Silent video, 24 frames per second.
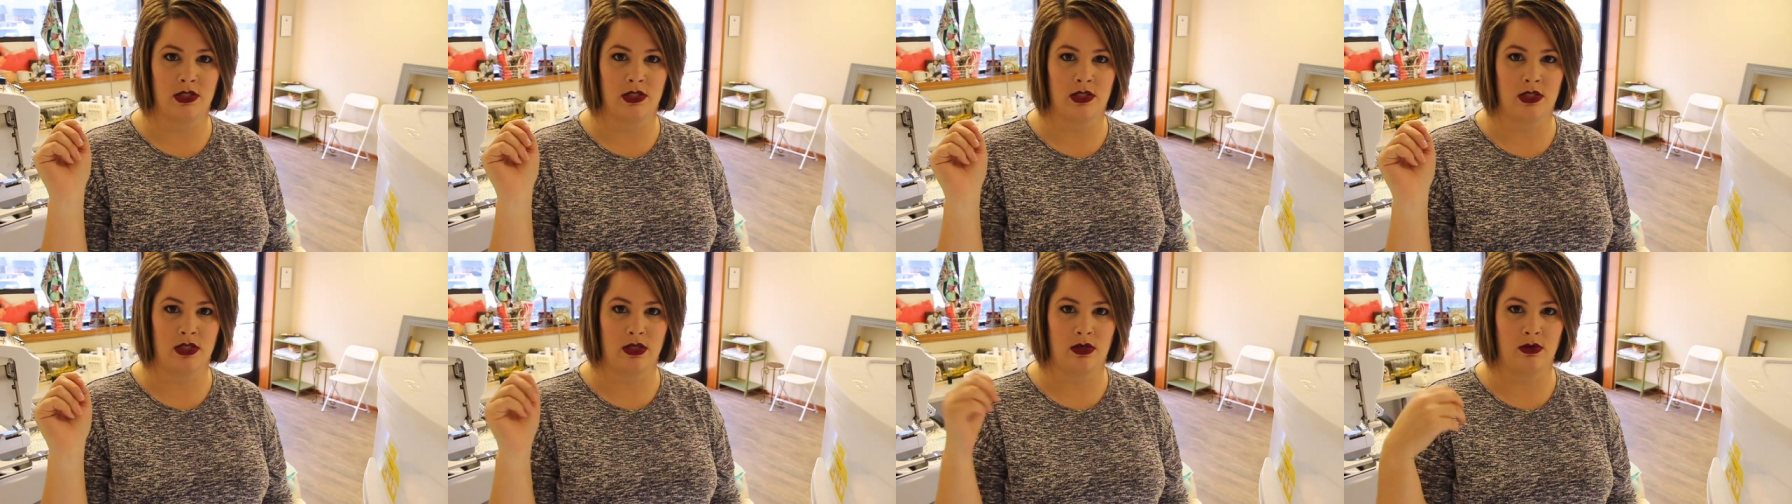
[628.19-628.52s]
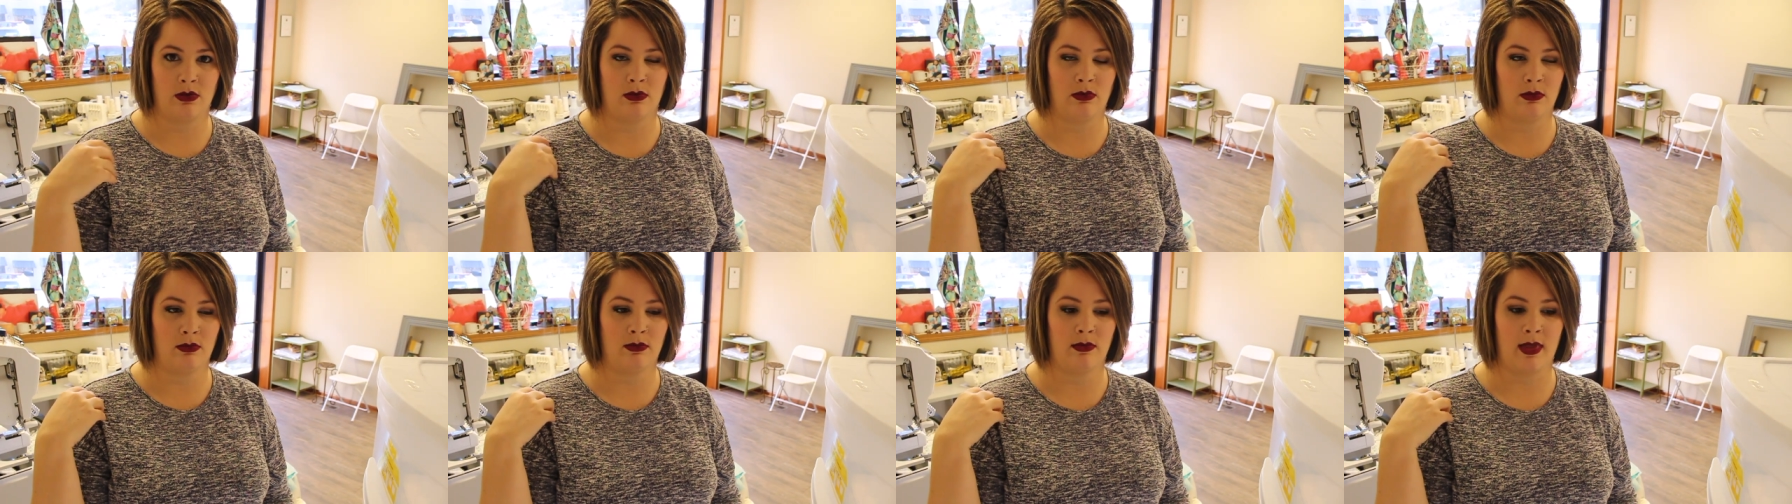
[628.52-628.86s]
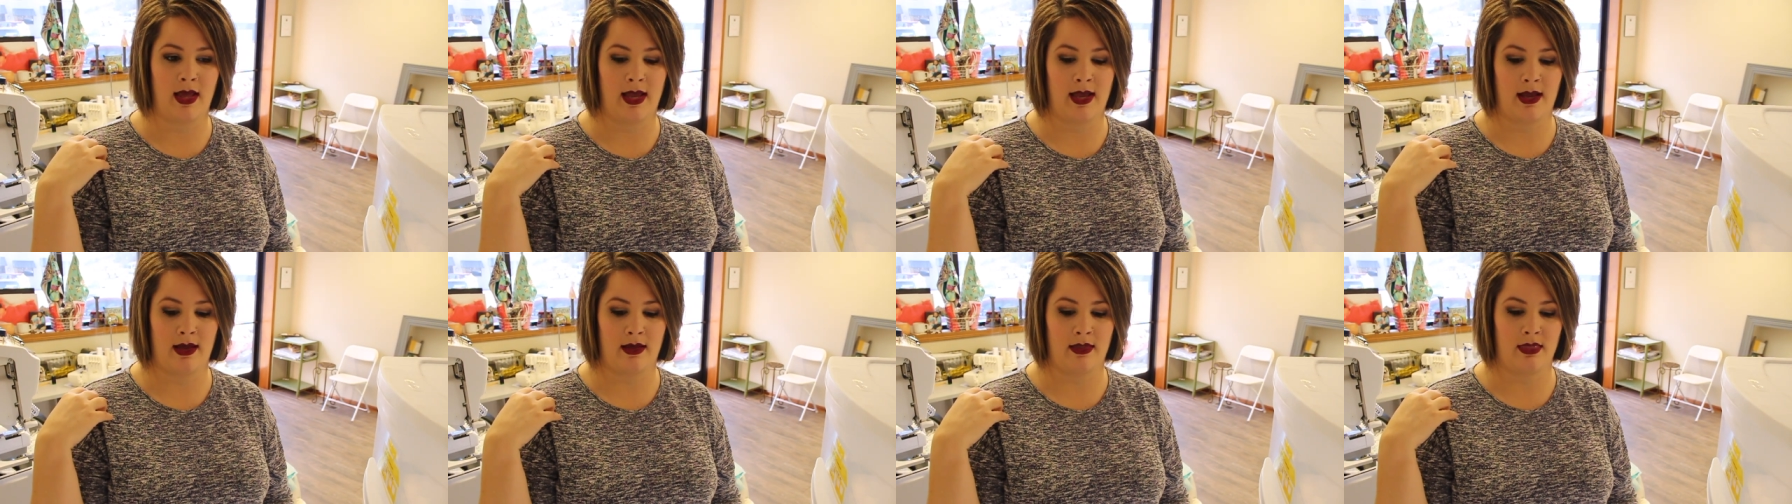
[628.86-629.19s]
do
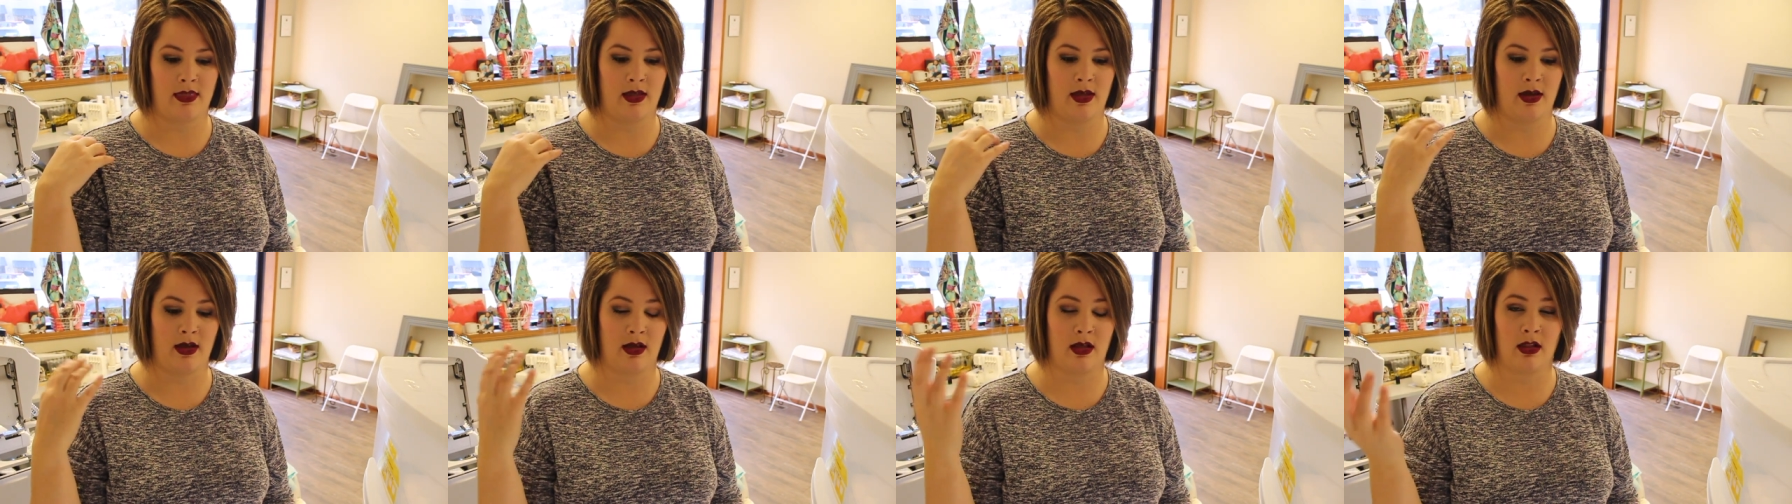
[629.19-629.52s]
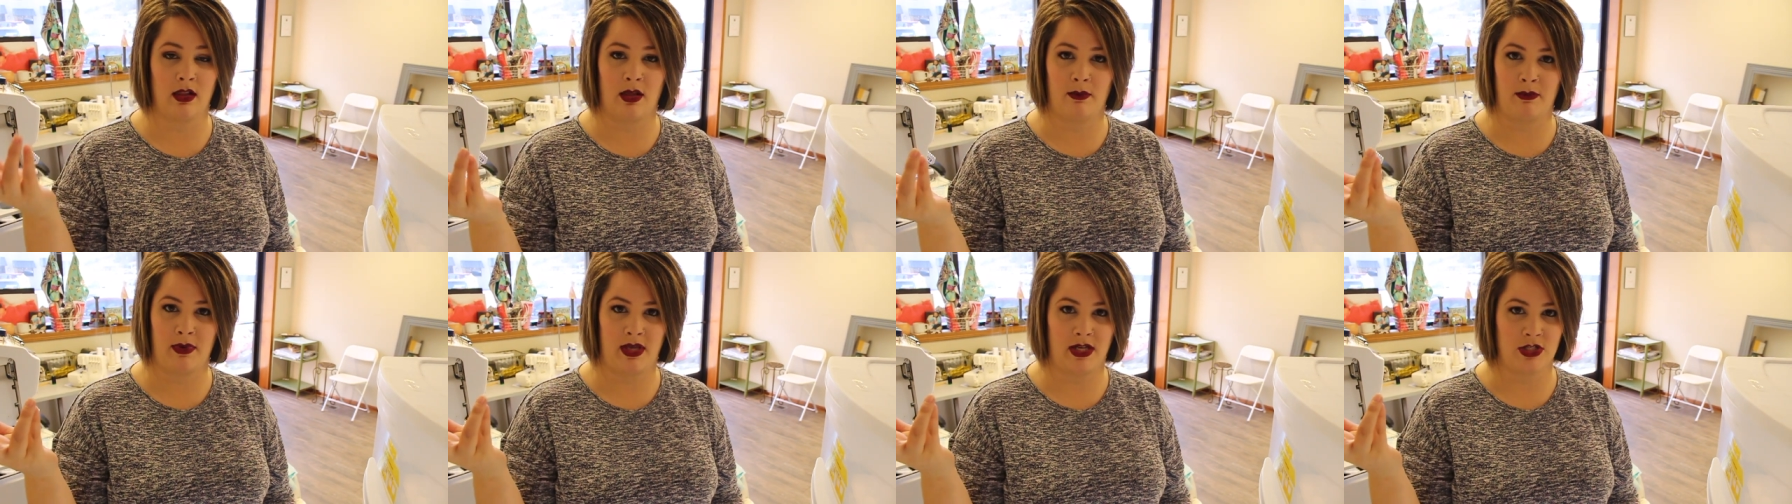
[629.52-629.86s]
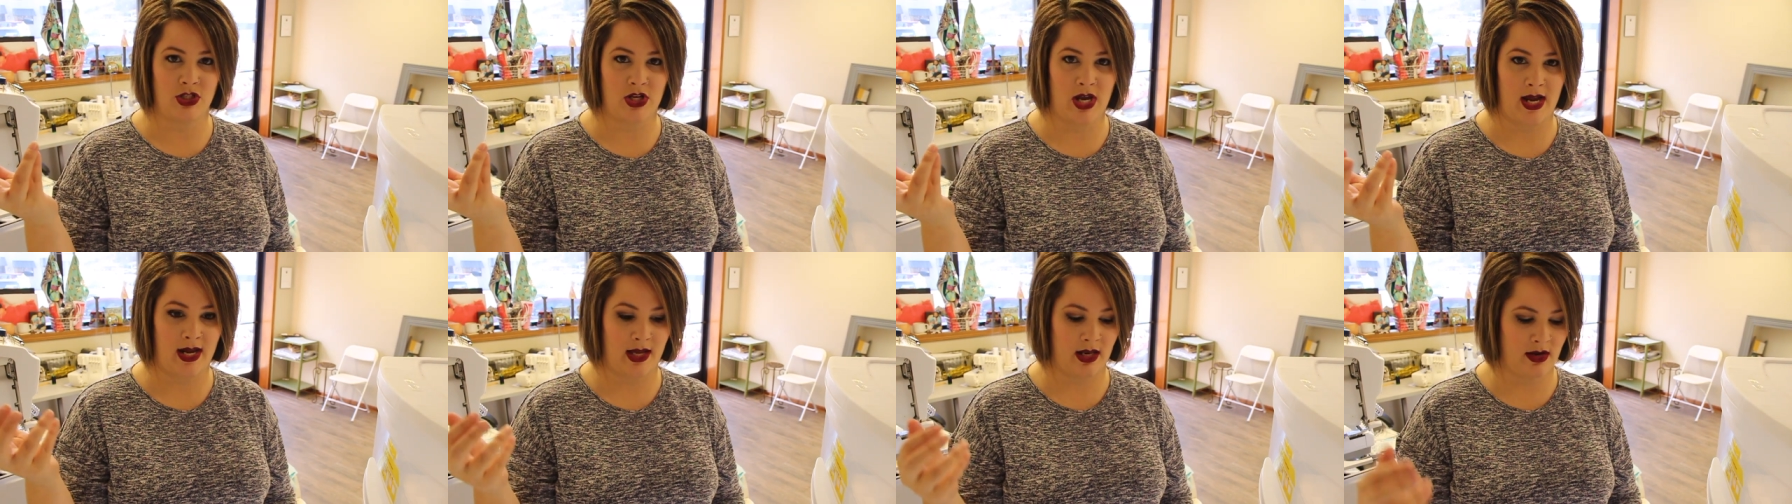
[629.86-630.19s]
like the Columbia
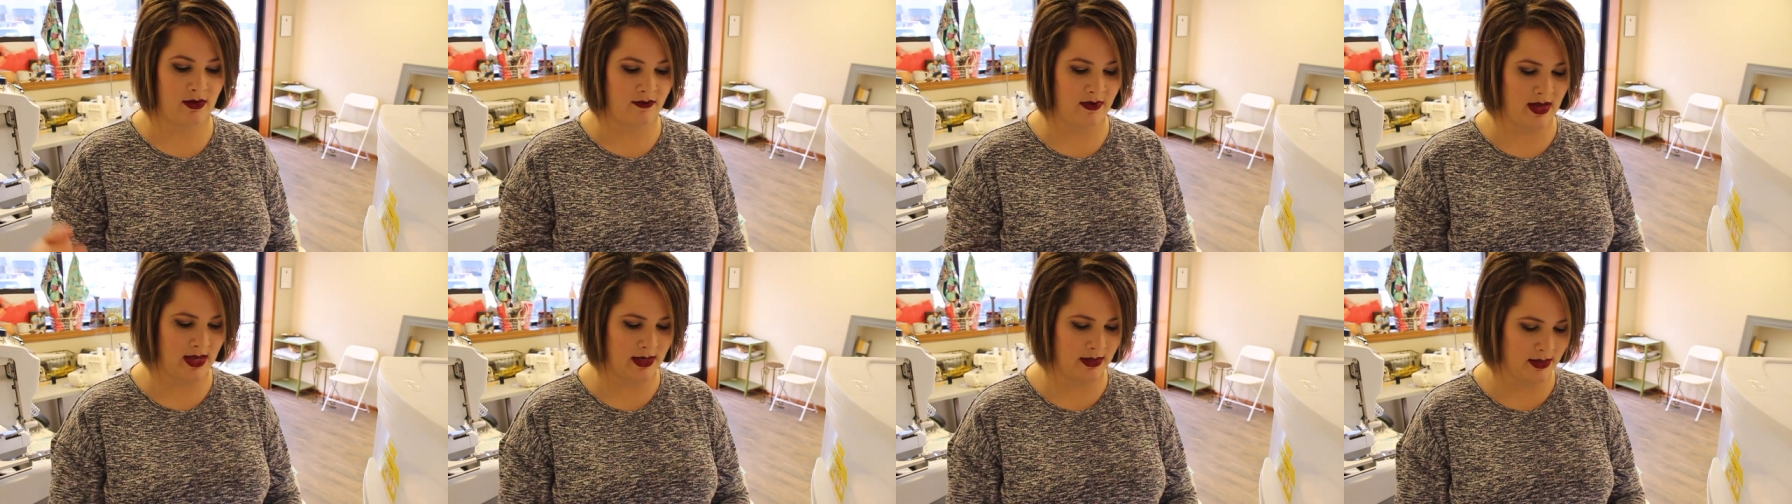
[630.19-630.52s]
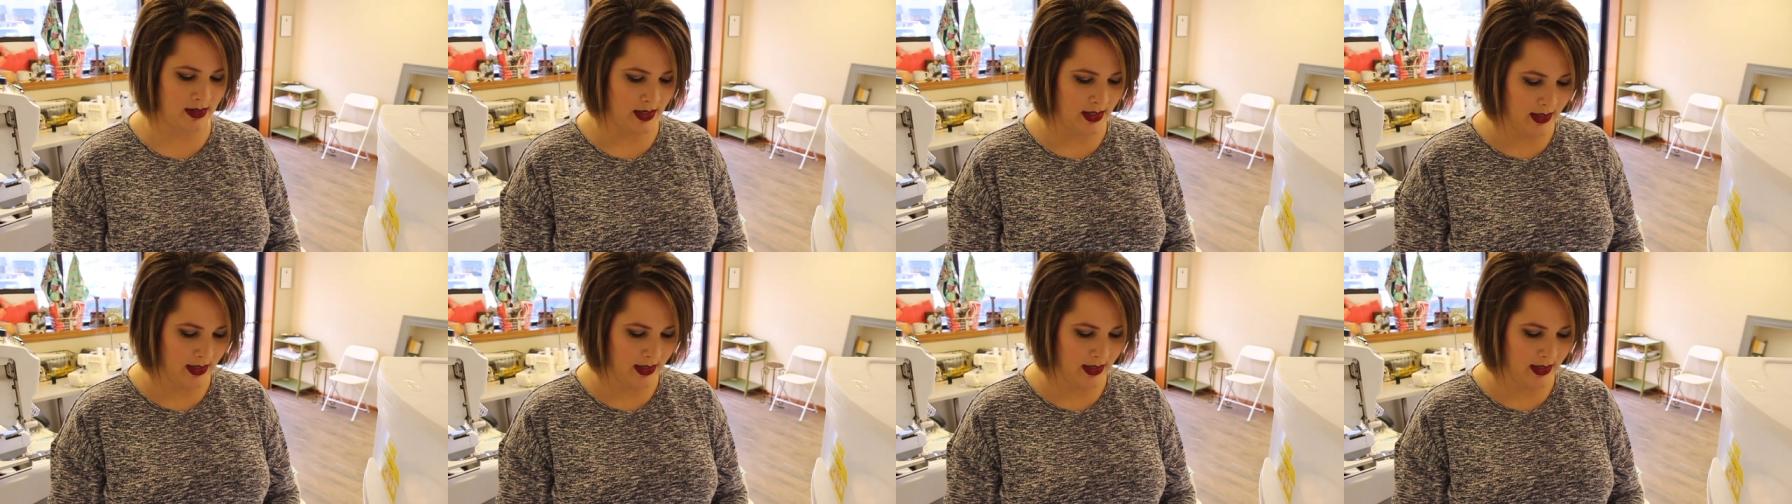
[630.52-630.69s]
jacket event.